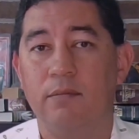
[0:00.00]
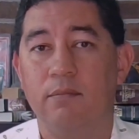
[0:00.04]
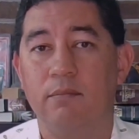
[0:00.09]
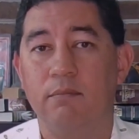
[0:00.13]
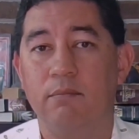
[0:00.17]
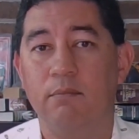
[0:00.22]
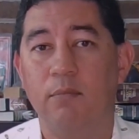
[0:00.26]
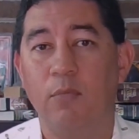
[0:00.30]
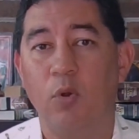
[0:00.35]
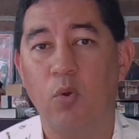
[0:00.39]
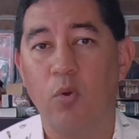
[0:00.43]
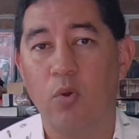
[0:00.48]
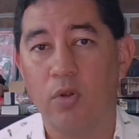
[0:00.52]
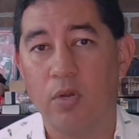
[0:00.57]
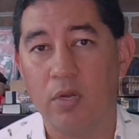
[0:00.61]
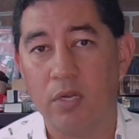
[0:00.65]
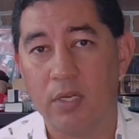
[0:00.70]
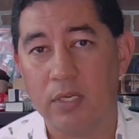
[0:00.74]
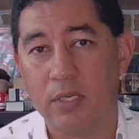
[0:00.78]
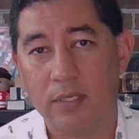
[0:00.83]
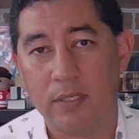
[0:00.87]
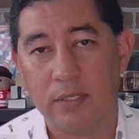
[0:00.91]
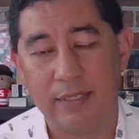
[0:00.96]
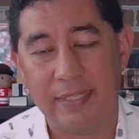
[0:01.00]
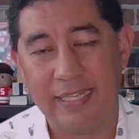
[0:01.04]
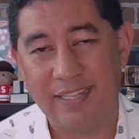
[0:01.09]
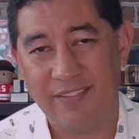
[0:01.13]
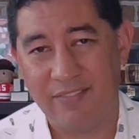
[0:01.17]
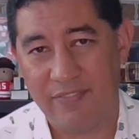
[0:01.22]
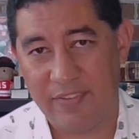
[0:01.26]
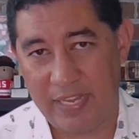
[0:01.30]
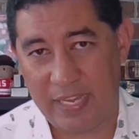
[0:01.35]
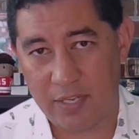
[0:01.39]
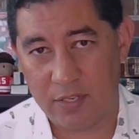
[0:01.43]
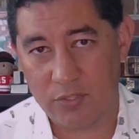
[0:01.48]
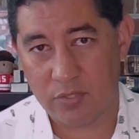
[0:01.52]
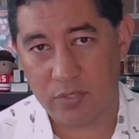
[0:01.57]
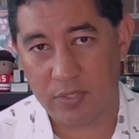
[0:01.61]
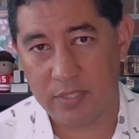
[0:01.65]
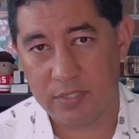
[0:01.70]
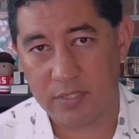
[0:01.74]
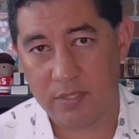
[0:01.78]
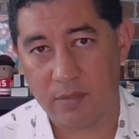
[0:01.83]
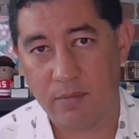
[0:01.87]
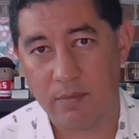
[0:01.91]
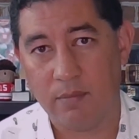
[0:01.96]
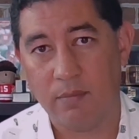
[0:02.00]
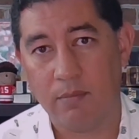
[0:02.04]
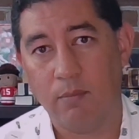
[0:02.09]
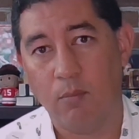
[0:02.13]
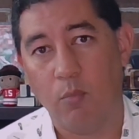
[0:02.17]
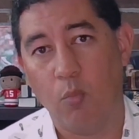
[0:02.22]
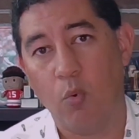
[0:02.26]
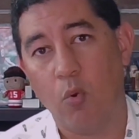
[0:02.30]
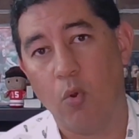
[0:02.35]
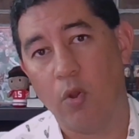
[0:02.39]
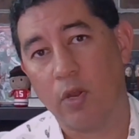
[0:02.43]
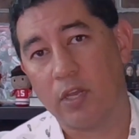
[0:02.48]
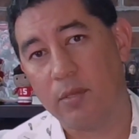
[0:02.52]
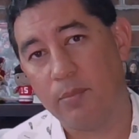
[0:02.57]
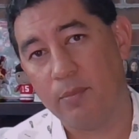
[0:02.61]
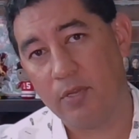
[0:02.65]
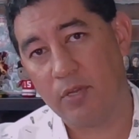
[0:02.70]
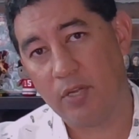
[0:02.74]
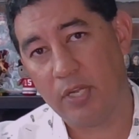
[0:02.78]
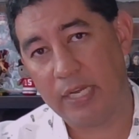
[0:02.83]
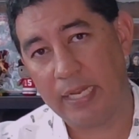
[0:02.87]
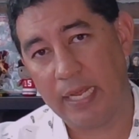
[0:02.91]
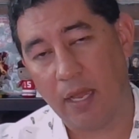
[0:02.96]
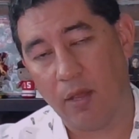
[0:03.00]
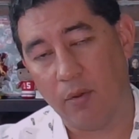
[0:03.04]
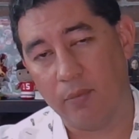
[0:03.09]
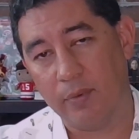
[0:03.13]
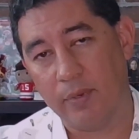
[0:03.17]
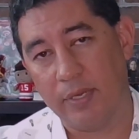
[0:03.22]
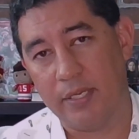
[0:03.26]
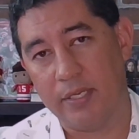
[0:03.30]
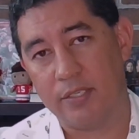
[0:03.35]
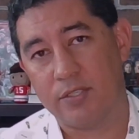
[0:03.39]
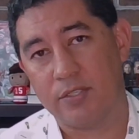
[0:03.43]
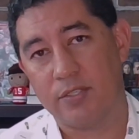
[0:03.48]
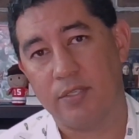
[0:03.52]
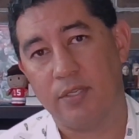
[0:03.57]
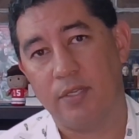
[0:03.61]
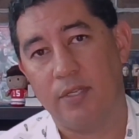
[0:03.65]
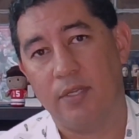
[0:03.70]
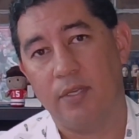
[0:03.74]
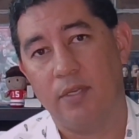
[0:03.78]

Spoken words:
more evangelism, more community outreach.